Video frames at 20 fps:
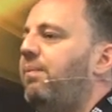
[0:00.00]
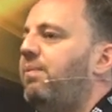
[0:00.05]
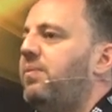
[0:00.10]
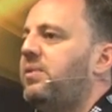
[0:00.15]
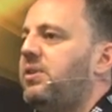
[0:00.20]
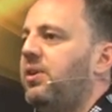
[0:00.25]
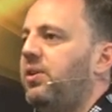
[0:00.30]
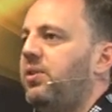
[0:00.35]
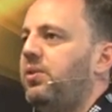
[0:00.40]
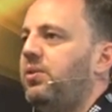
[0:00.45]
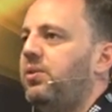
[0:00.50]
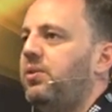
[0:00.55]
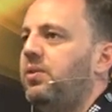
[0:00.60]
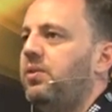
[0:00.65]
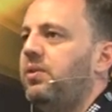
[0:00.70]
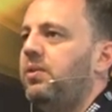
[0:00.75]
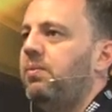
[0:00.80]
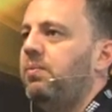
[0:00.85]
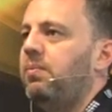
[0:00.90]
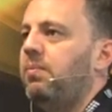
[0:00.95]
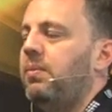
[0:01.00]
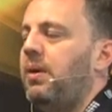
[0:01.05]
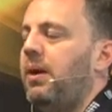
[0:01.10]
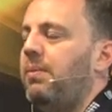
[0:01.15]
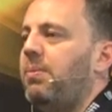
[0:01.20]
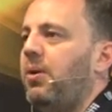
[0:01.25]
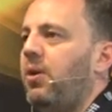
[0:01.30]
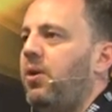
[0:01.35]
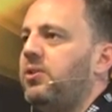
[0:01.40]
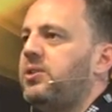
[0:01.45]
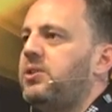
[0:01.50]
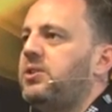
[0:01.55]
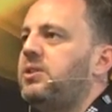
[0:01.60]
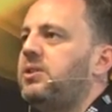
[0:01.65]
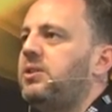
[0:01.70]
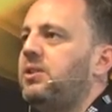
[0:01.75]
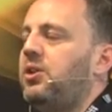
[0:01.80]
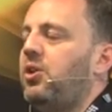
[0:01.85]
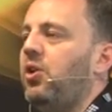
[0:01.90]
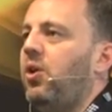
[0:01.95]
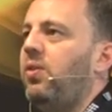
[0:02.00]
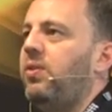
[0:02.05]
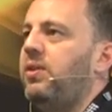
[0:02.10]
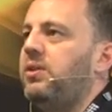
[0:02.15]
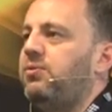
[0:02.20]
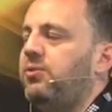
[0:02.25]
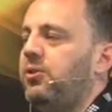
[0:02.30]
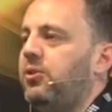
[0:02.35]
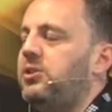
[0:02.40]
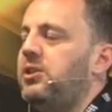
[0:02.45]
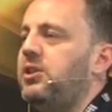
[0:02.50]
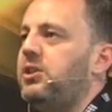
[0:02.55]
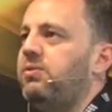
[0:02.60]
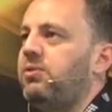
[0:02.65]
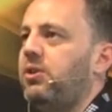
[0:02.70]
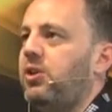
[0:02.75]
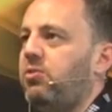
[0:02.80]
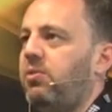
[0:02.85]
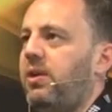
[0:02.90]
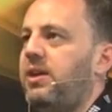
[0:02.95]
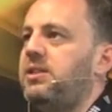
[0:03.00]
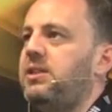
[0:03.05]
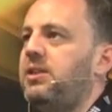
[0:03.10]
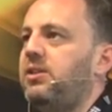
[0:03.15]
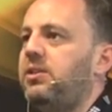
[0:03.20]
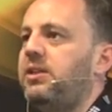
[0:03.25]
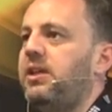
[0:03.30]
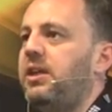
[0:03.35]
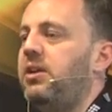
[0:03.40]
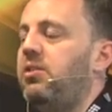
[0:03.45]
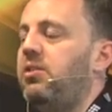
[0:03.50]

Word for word: so my boss got this footage of a crazy-looking